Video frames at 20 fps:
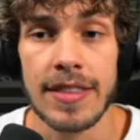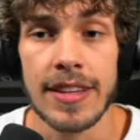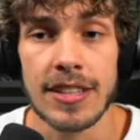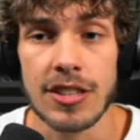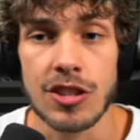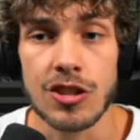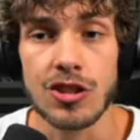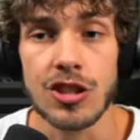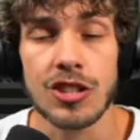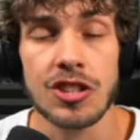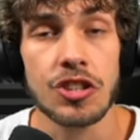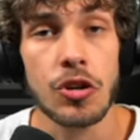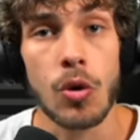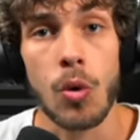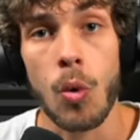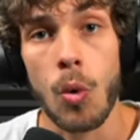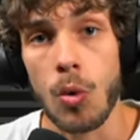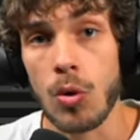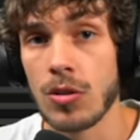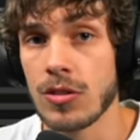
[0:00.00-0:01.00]
and this is just
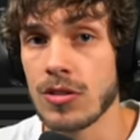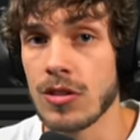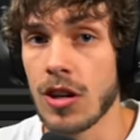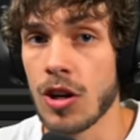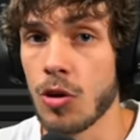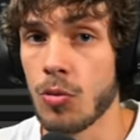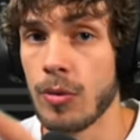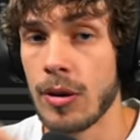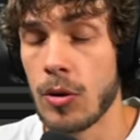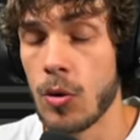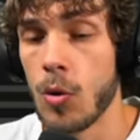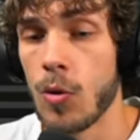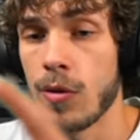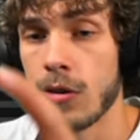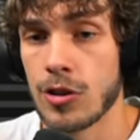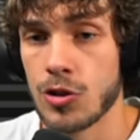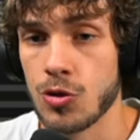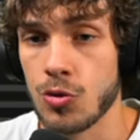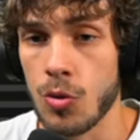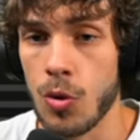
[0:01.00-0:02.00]
your horizontal recoil
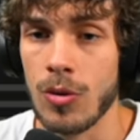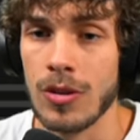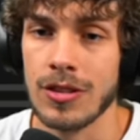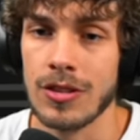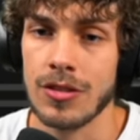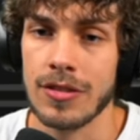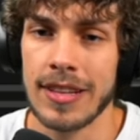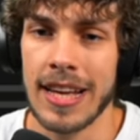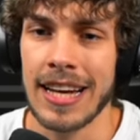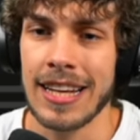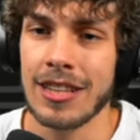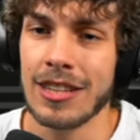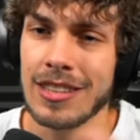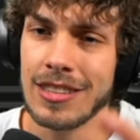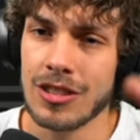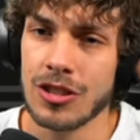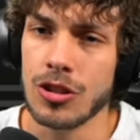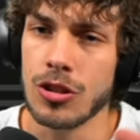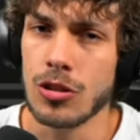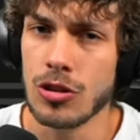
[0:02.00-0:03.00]
control and so that
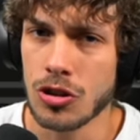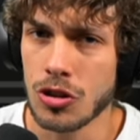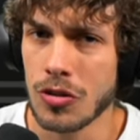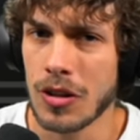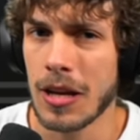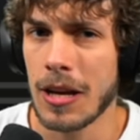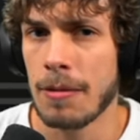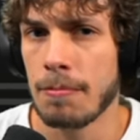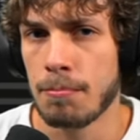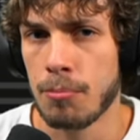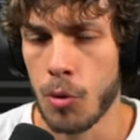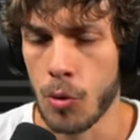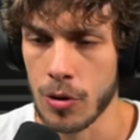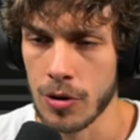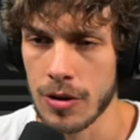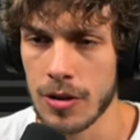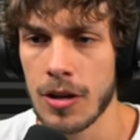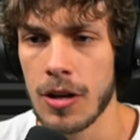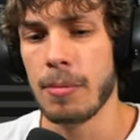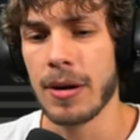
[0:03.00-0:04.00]
is usually
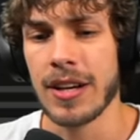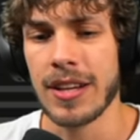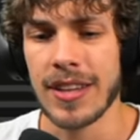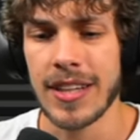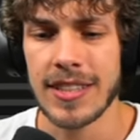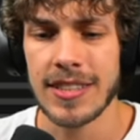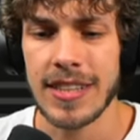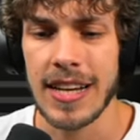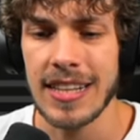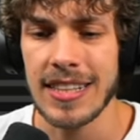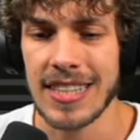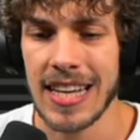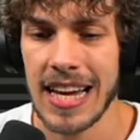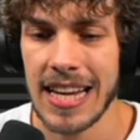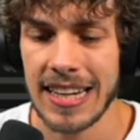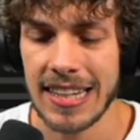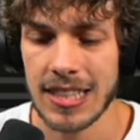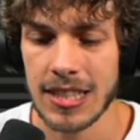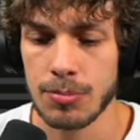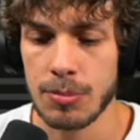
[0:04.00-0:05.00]
important but in this case
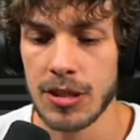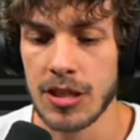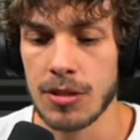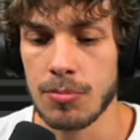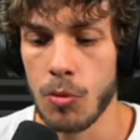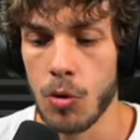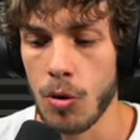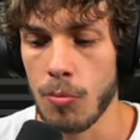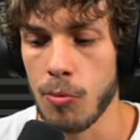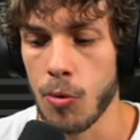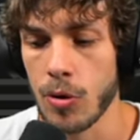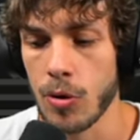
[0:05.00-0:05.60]
the ADS speed is more